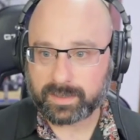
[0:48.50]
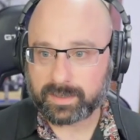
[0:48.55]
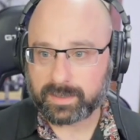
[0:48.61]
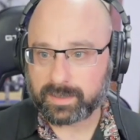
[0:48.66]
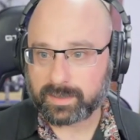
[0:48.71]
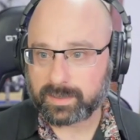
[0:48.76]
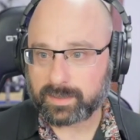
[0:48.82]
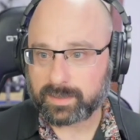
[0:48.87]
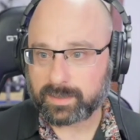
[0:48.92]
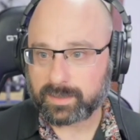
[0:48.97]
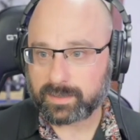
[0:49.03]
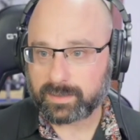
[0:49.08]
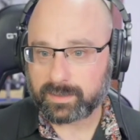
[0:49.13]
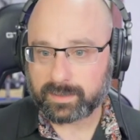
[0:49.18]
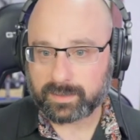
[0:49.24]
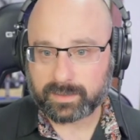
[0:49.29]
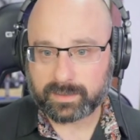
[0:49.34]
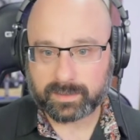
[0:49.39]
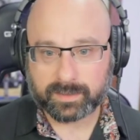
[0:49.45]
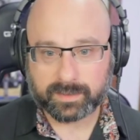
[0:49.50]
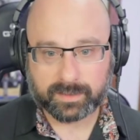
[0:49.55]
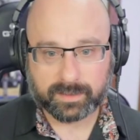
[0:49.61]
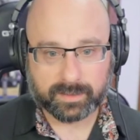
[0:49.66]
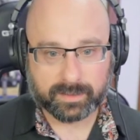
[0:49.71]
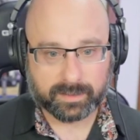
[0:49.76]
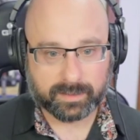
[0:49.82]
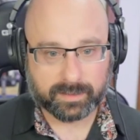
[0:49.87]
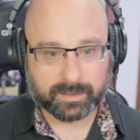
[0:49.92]

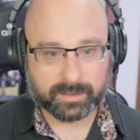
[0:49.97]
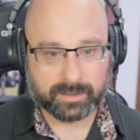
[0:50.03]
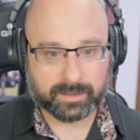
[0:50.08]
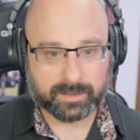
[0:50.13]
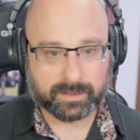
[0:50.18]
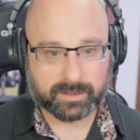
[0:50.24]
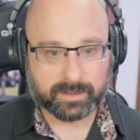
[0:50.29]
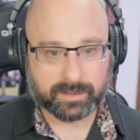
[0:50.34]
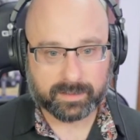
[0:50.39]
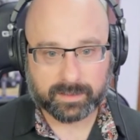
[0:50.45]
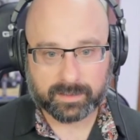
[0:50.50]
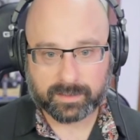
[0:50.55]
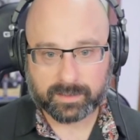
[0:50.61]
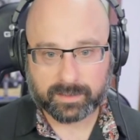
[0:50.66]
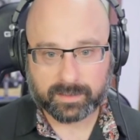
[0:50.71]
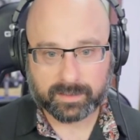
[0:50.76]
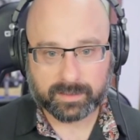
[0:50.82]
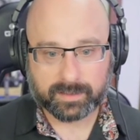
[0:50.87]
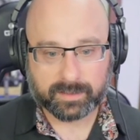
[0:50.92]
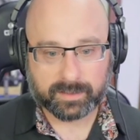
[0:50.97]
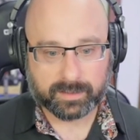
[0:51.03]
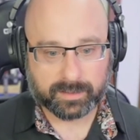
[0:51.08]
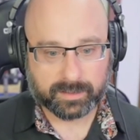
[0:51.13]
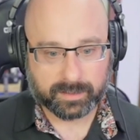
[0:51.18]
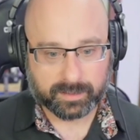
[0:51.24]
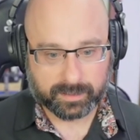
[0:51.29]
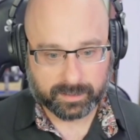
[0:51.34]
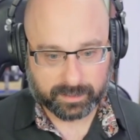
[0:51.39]

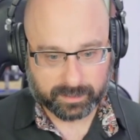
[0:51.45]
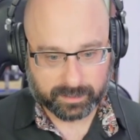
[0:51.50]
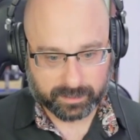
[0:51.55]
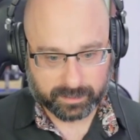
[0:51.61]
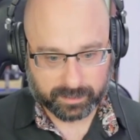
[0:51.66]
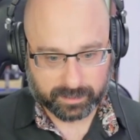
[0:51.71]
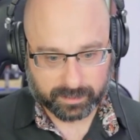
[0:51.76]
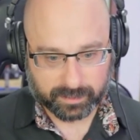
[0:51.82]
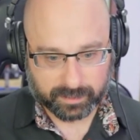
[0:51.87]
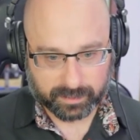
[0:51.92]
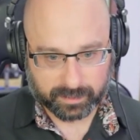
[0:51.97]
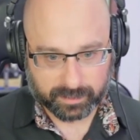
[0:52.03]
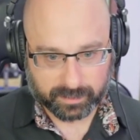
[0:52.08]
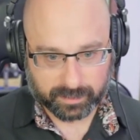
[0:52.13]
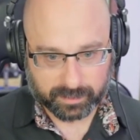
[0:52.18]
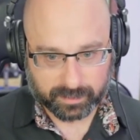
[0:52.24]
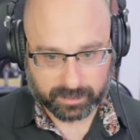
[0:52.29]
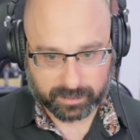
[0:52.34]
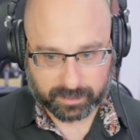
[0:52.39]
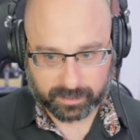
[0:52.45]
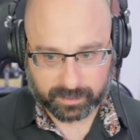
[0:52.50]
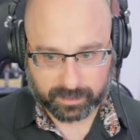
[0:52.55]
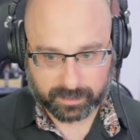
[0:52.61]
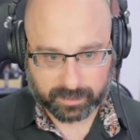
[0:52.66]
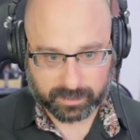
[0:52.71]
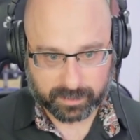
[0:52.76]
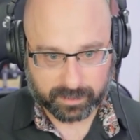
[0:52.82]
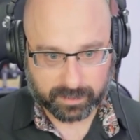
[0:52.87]

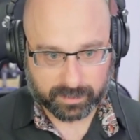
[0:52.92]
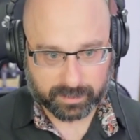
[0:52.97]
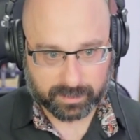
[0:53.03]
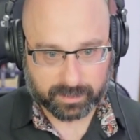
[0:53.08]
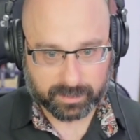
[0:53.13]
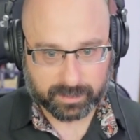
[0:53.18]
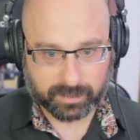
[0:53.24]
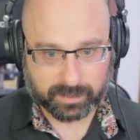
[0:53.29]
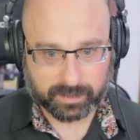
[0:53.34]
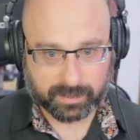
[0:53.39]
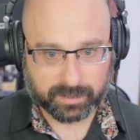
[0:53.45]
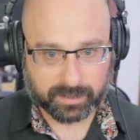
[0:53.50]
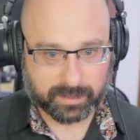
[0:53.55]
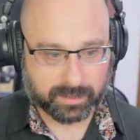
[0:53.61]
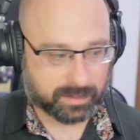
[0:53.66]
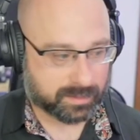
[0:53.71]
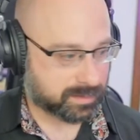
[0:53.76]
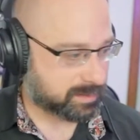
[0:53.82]
Nobody speaks.